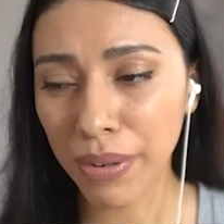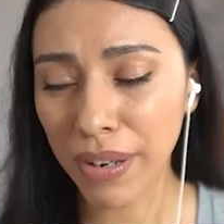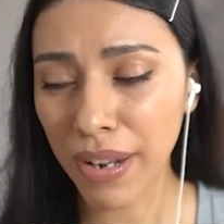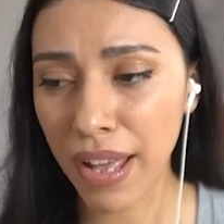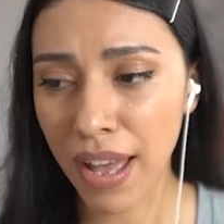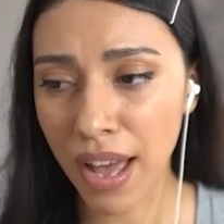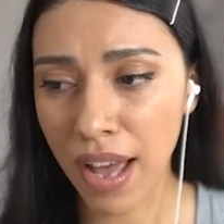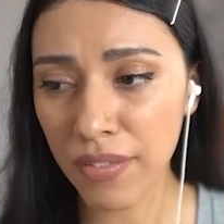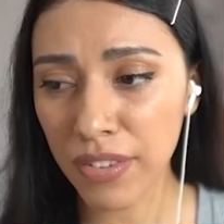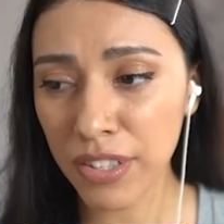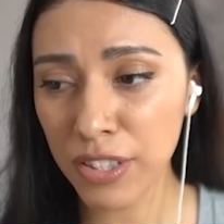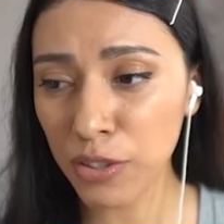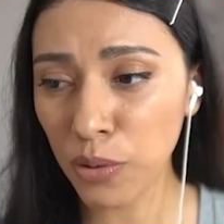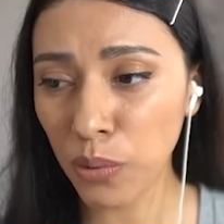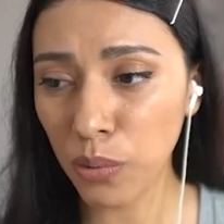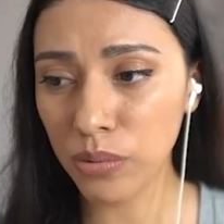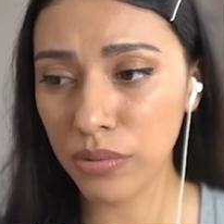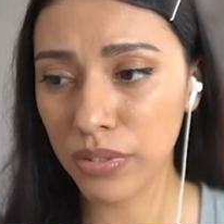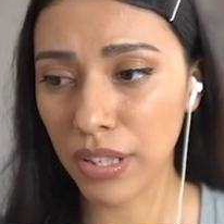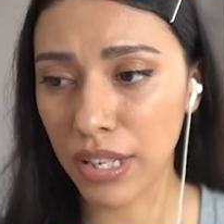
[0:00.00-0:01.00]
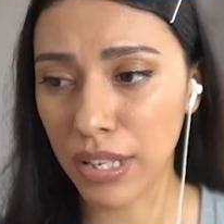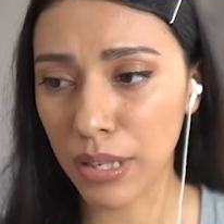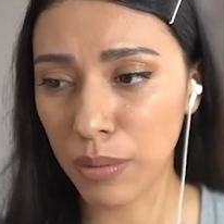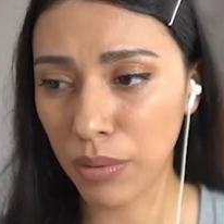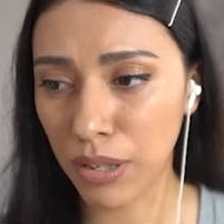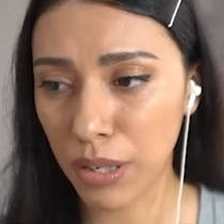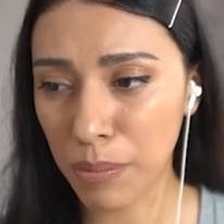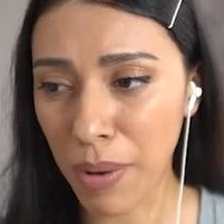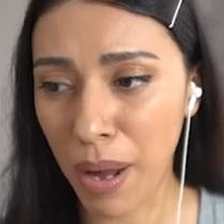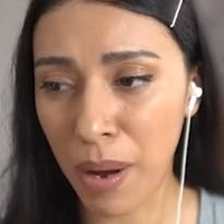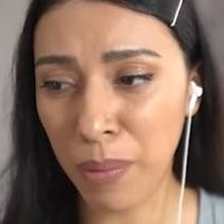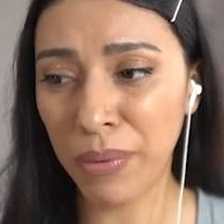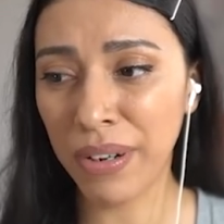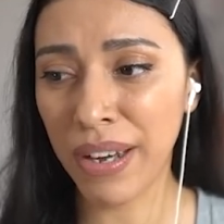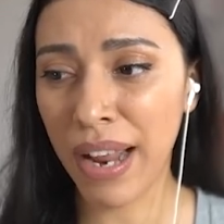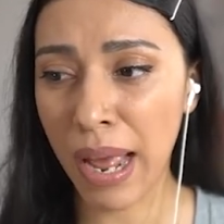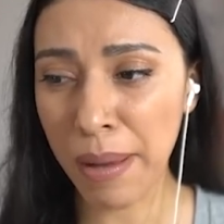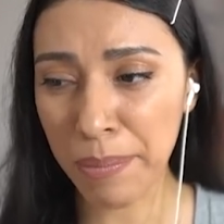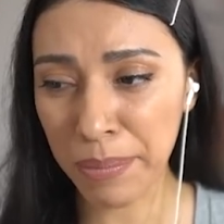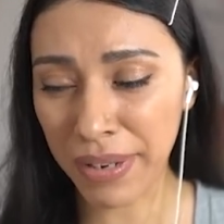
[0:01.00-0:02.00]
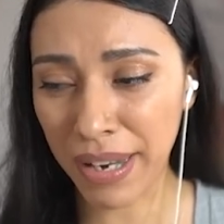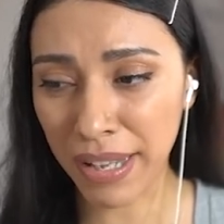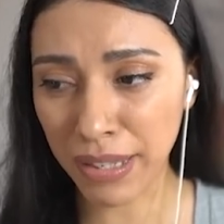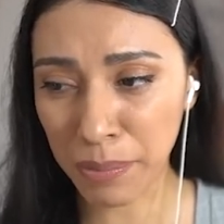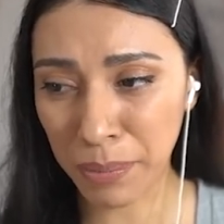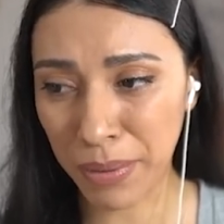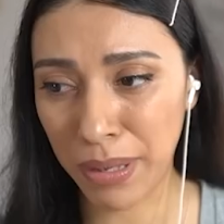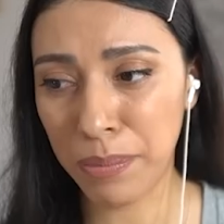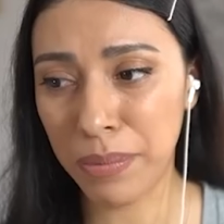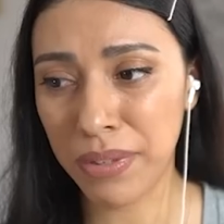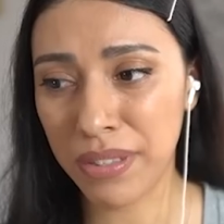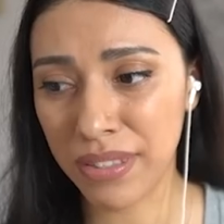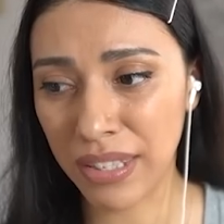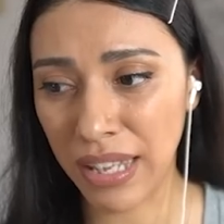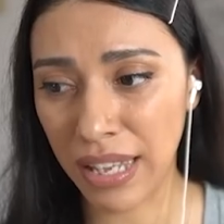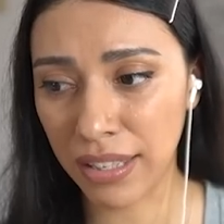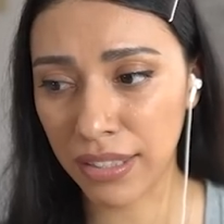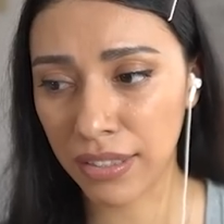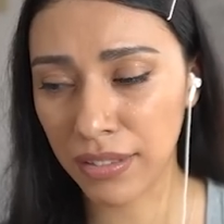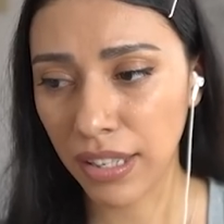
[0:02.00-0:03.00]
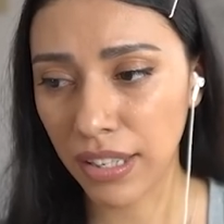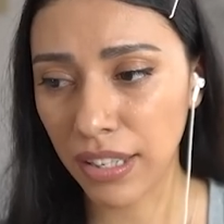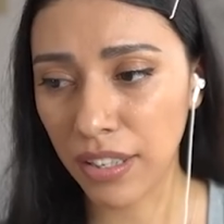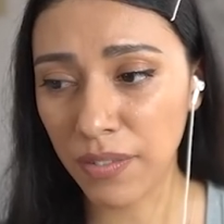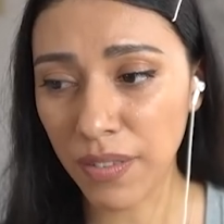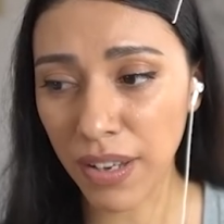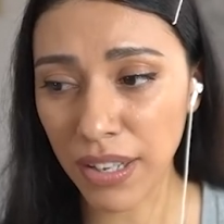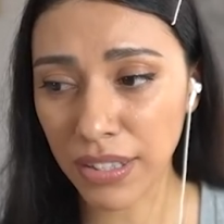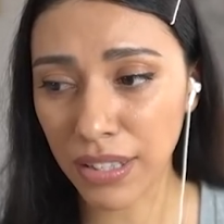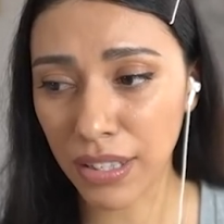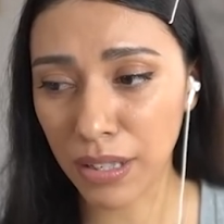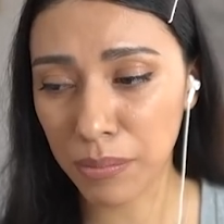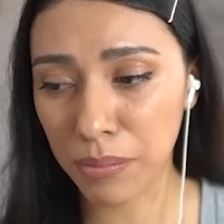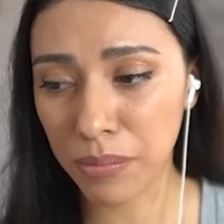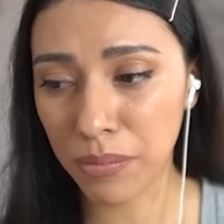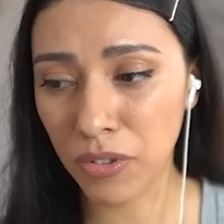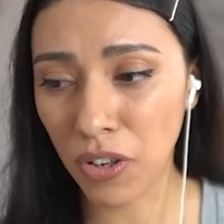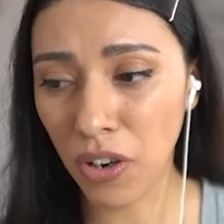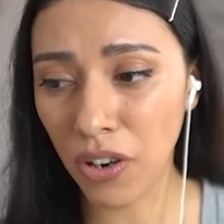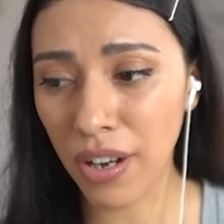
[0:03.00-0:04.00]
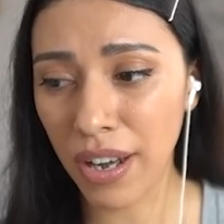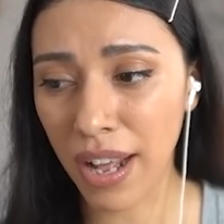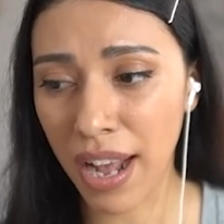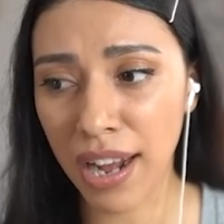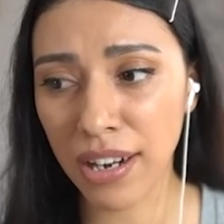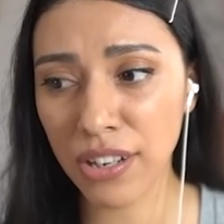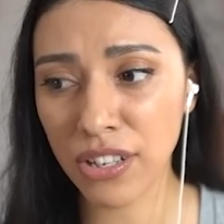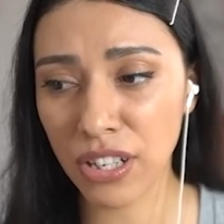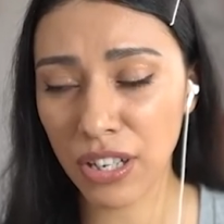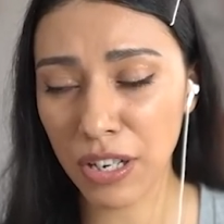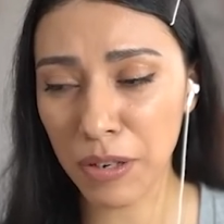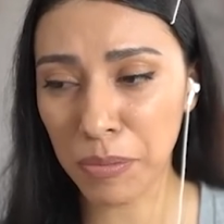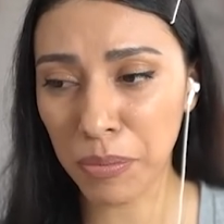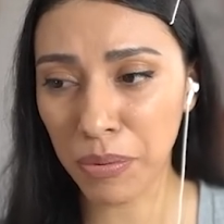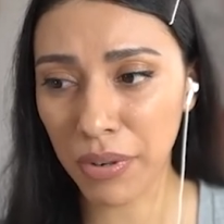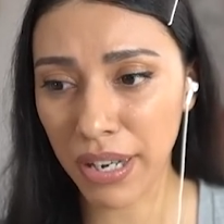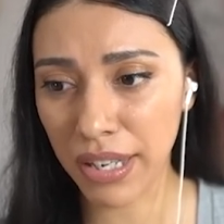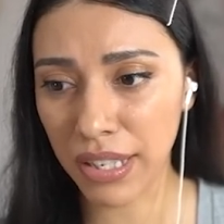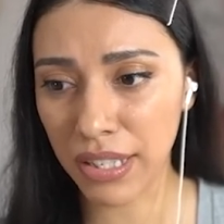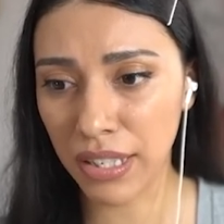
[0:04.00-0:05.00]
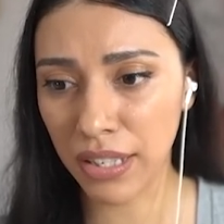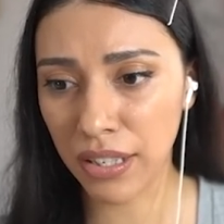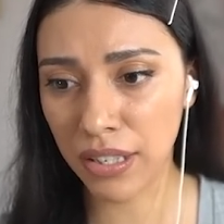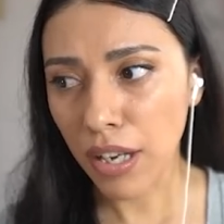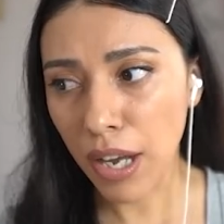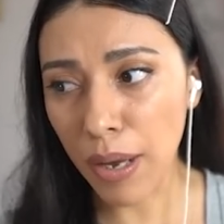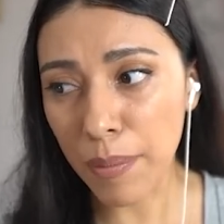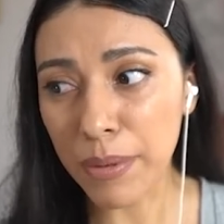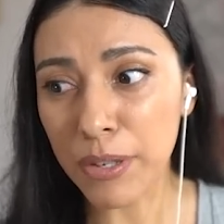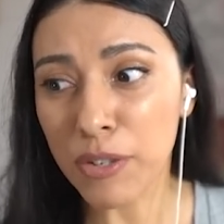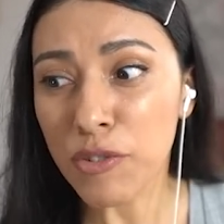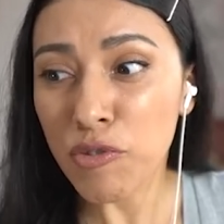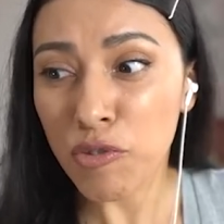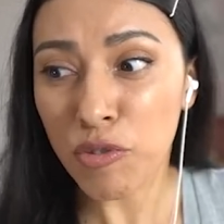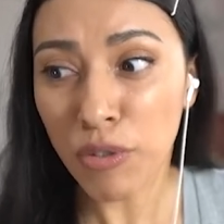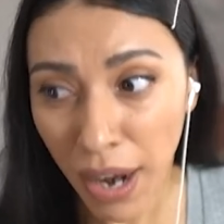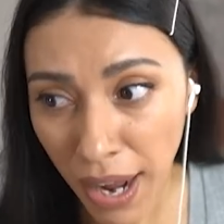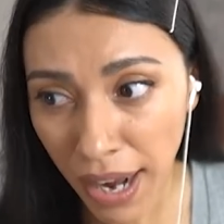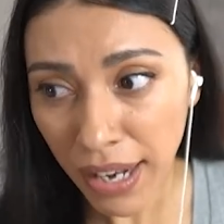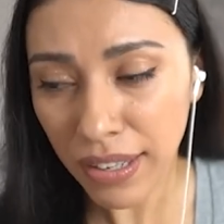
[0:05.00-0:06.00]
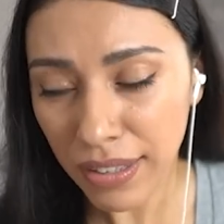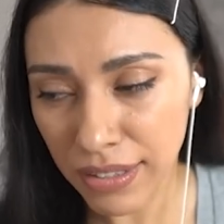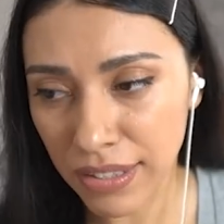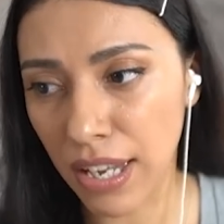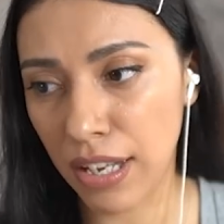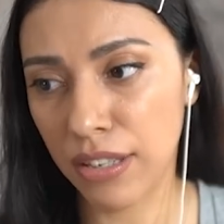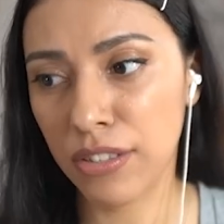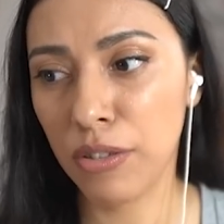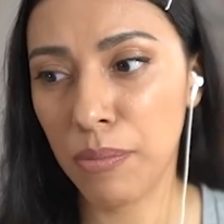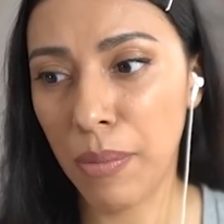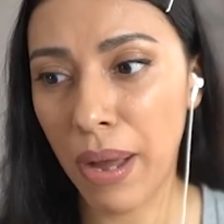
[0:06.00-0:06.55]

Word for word: but I haven't told anyone about what happened at the BBCN and the fact that I'm not actually pregnant. I've been trying to talk to